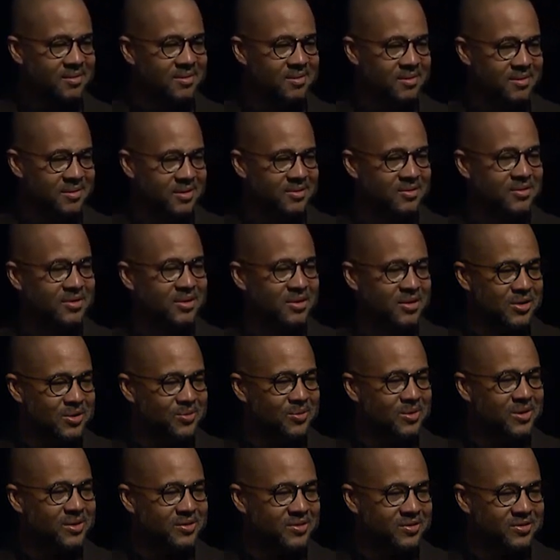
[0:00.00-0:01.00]
until you
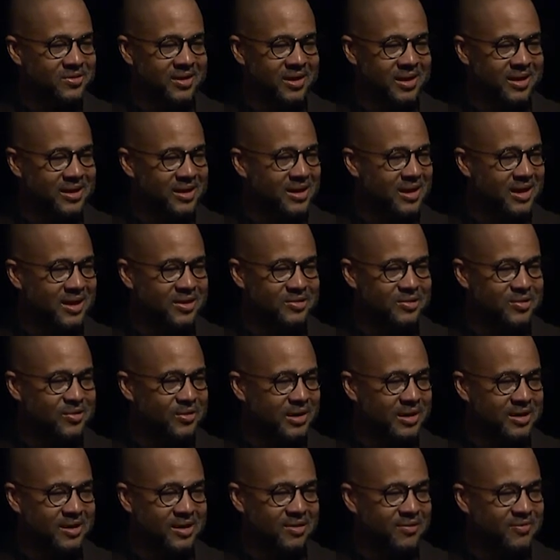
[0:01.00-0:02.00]
understand God's
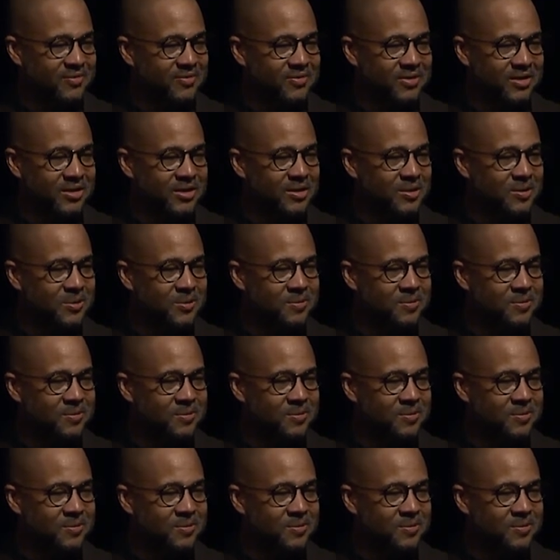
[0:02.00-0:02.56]
great love for you.